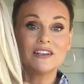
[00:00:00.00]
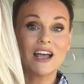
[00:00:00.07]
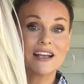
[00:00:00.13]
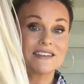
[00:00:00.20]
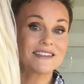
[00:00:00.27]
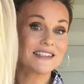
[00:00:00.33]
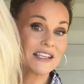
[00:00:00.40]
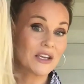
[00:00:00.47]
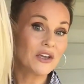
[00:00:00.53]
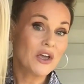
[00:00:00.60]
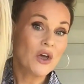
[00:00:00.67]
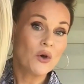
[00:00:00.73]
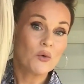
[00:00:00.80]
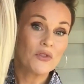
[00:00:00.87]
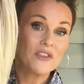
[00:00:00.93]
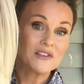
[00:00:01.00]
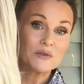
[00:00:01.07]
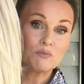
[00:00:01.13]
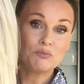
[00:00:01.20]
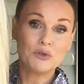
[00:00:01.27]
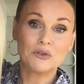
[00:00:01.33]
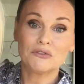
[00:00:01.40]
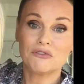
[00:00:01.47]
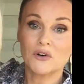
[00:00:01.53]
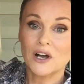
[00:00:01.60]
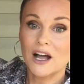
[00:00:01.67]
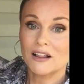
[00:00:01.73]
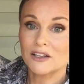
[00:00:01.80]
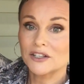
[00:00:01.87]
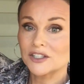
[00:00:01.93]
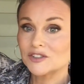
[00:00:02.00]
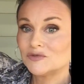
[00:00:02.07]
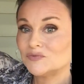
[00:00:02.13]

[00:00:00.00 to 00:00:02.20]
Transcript: nicely with this beautiful color.